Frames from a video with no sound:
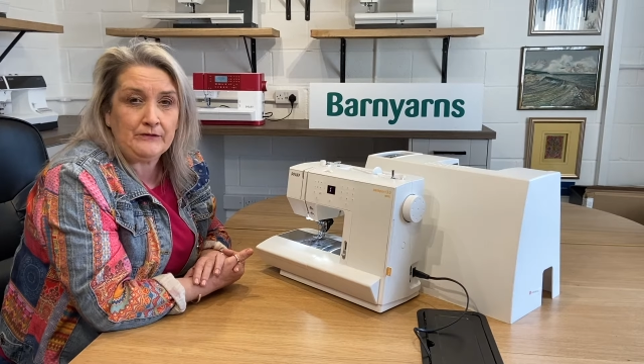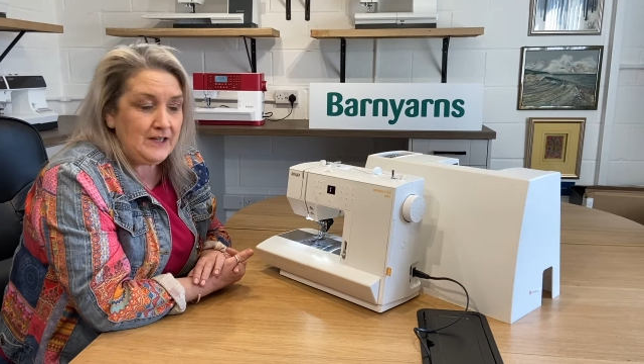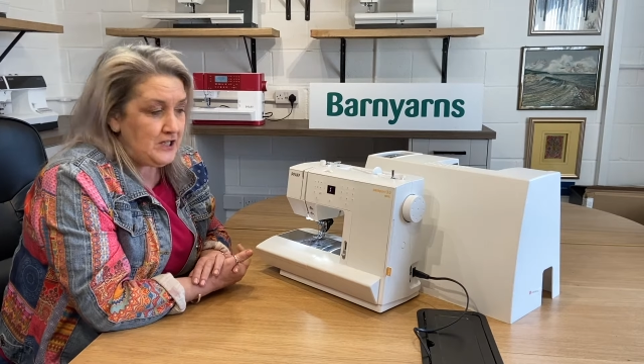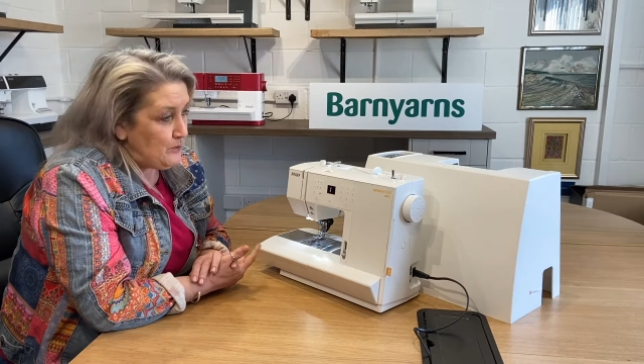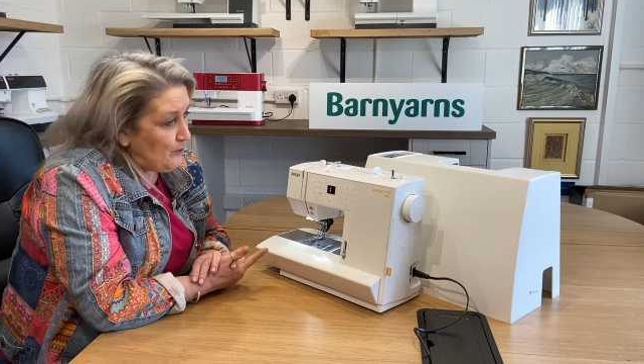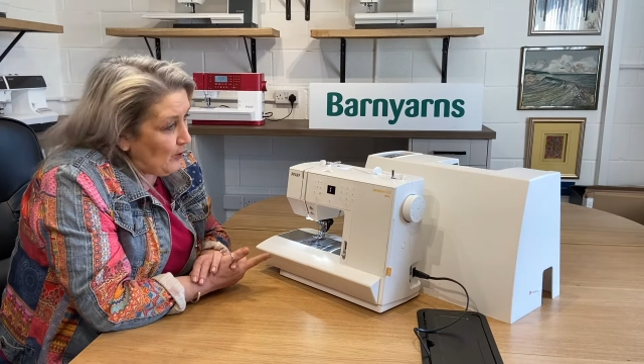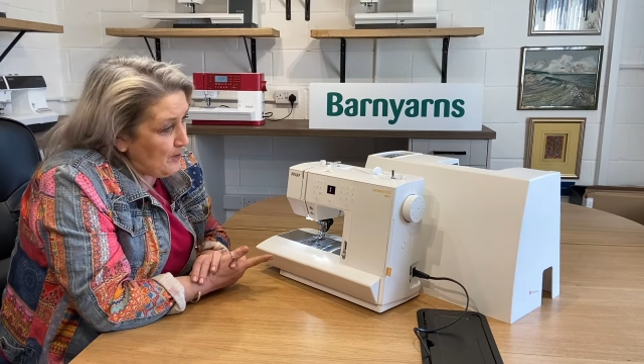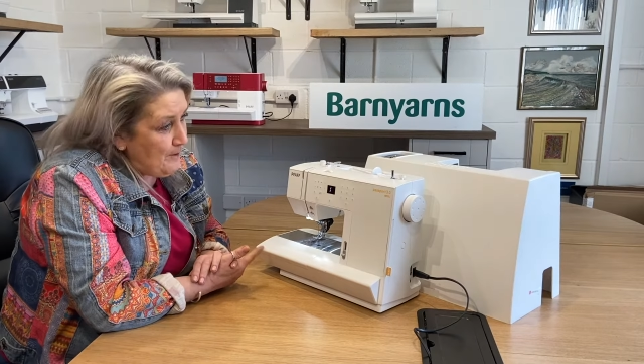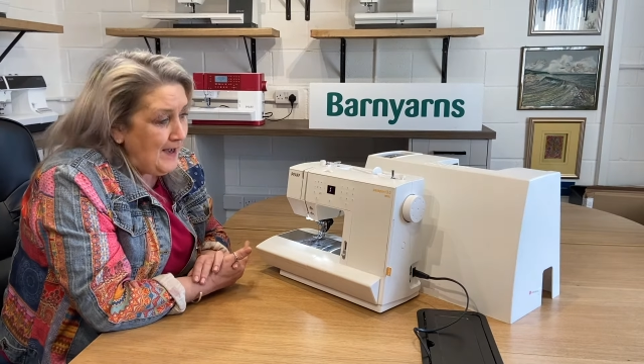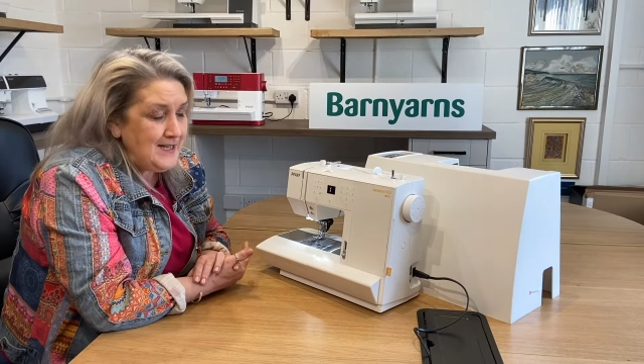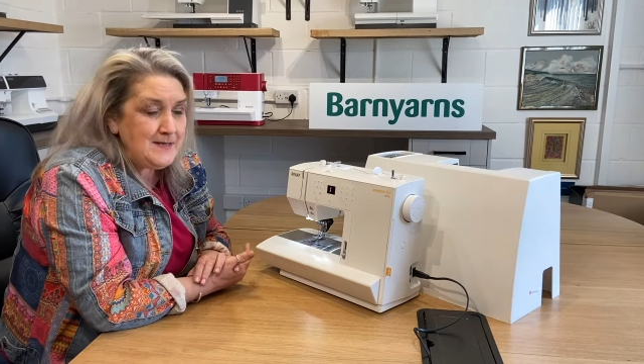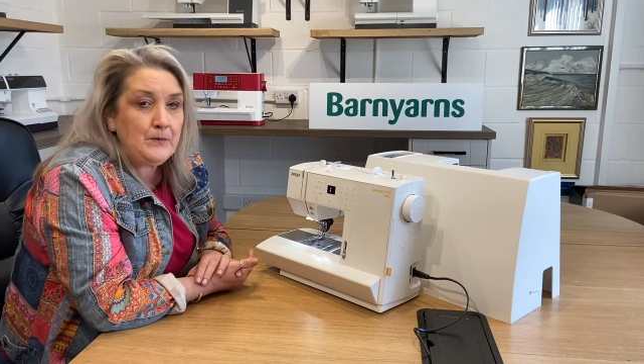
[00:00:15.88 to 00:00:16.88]
range. We've got the
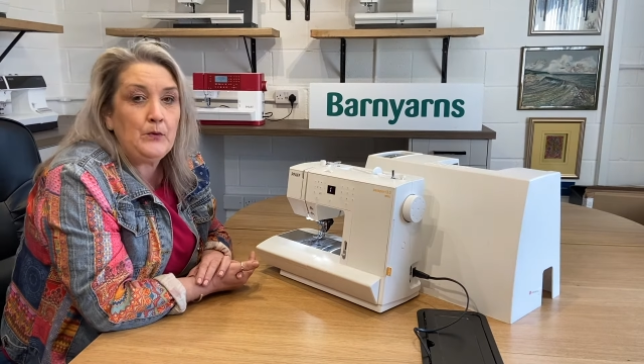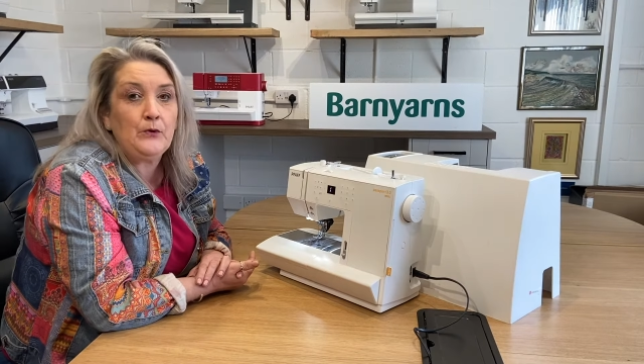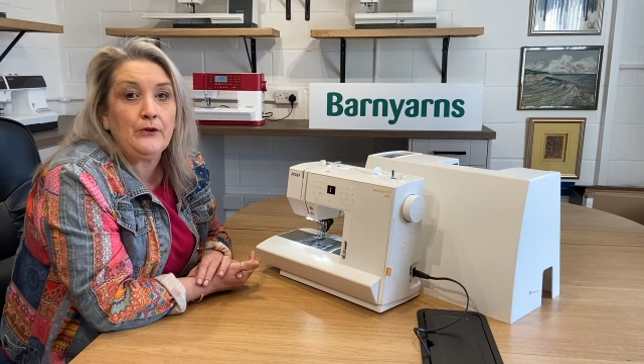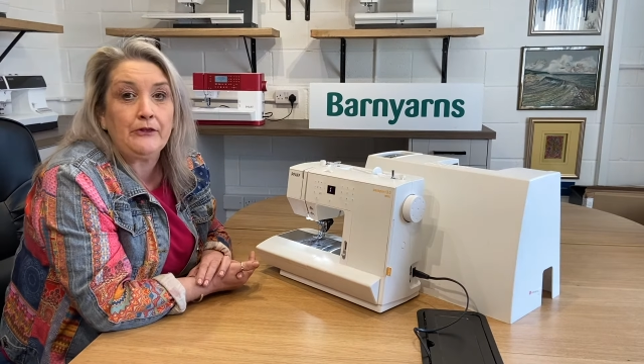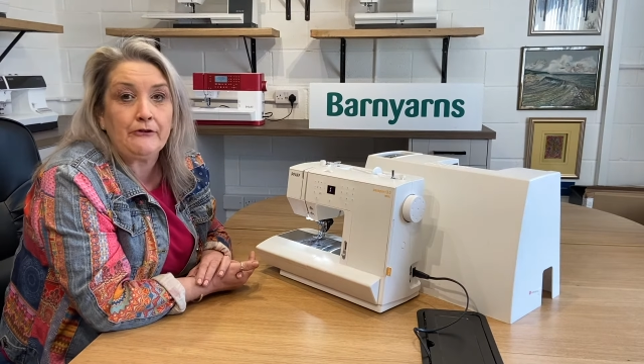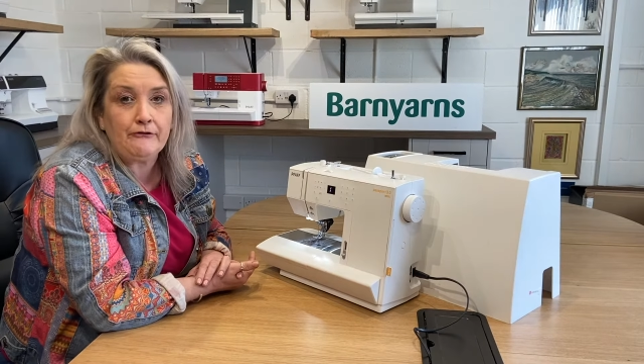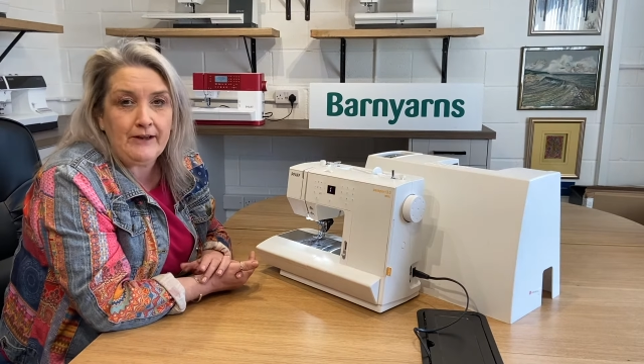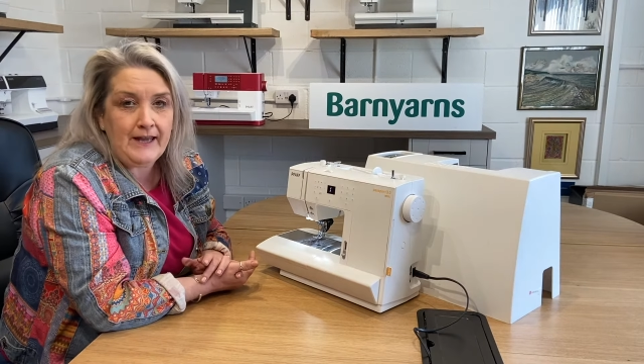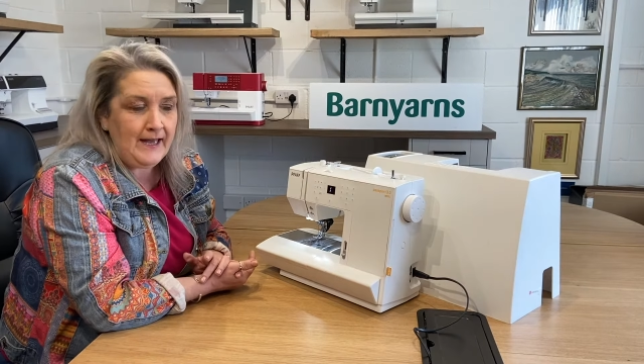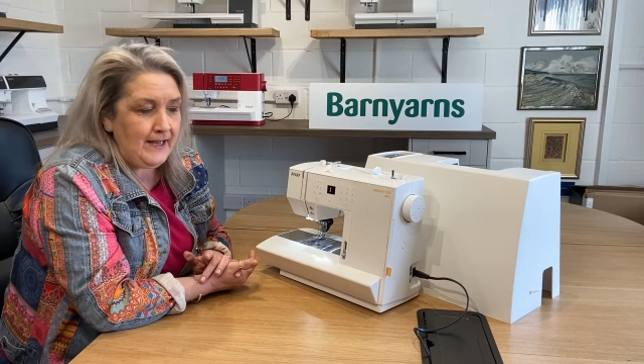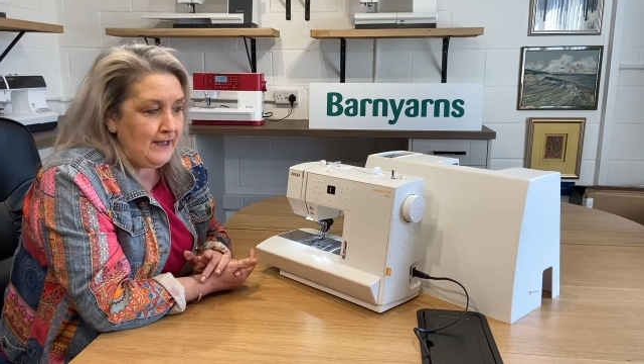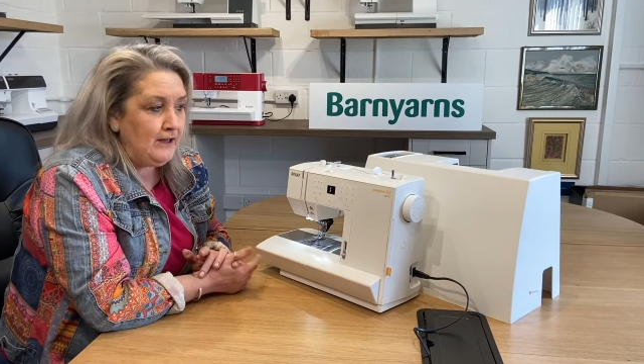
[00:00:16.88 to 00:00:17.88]
passport 3
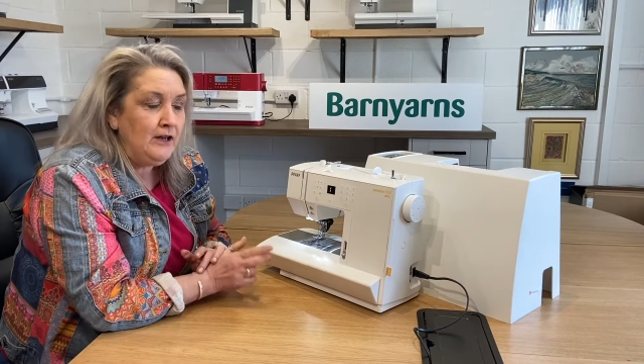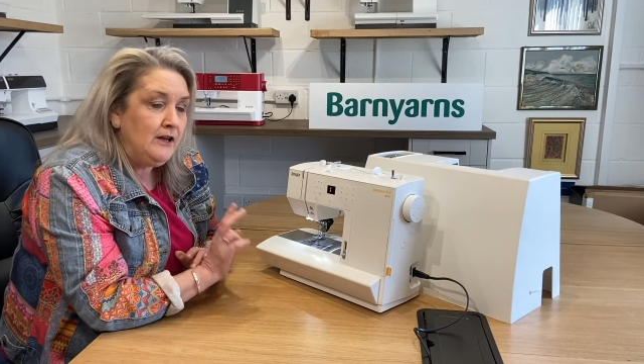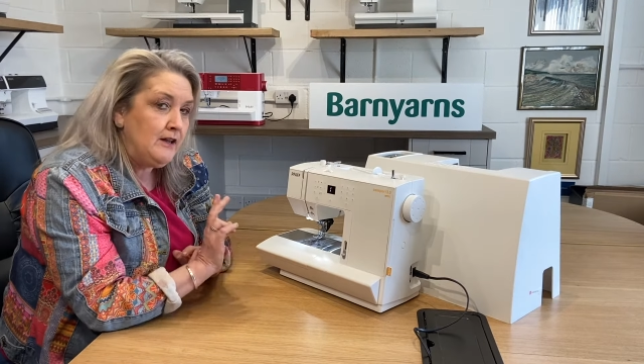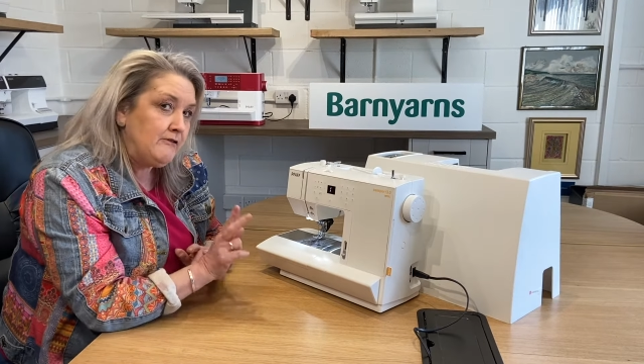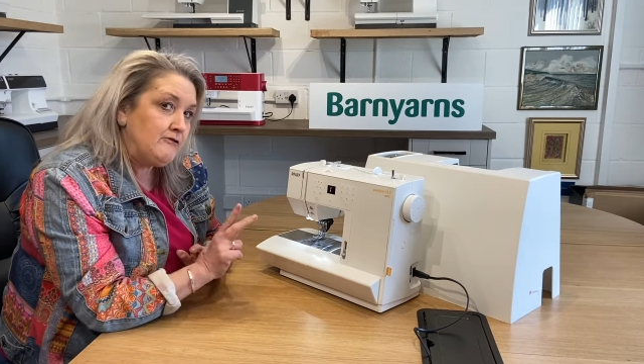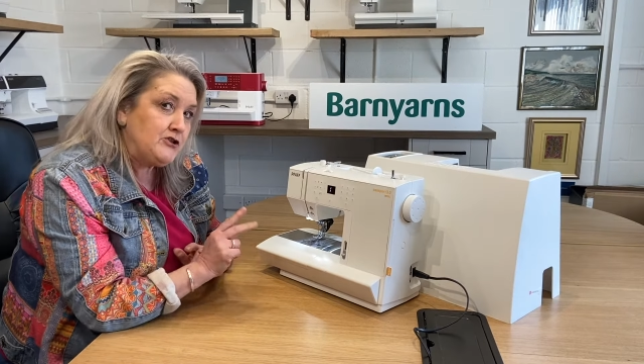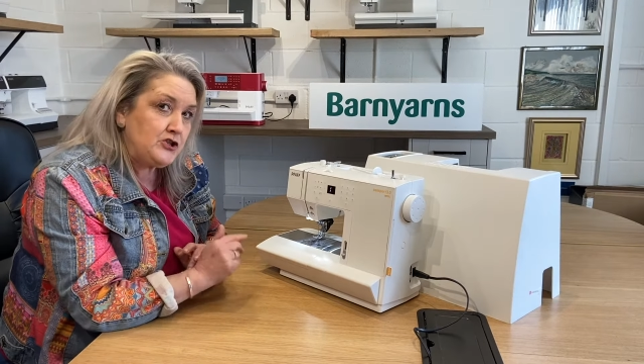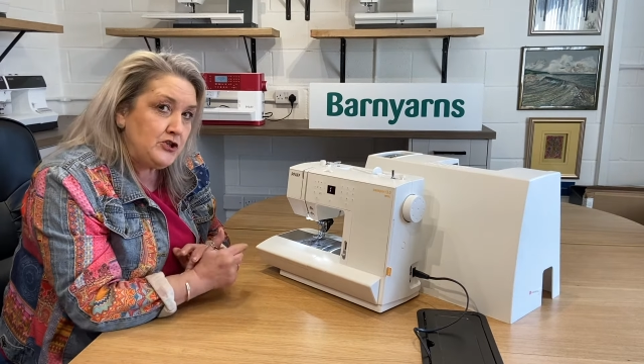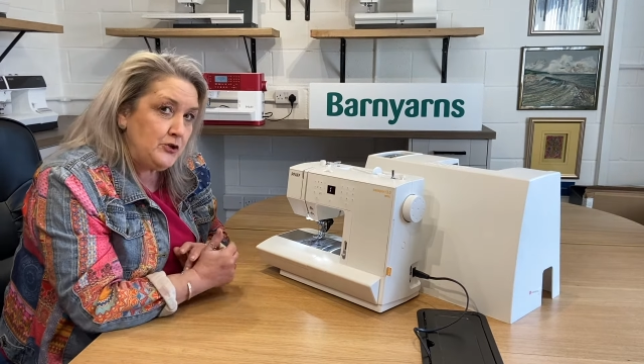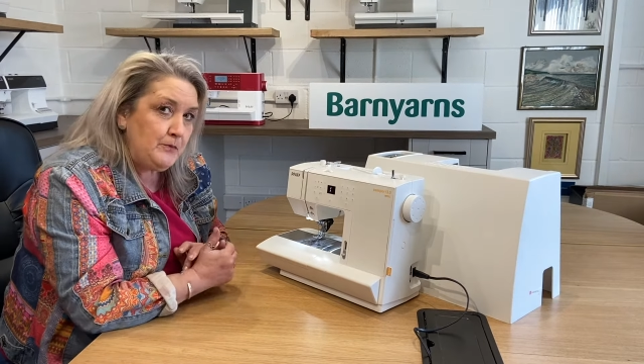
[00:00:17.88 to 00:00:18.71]
here. There are 2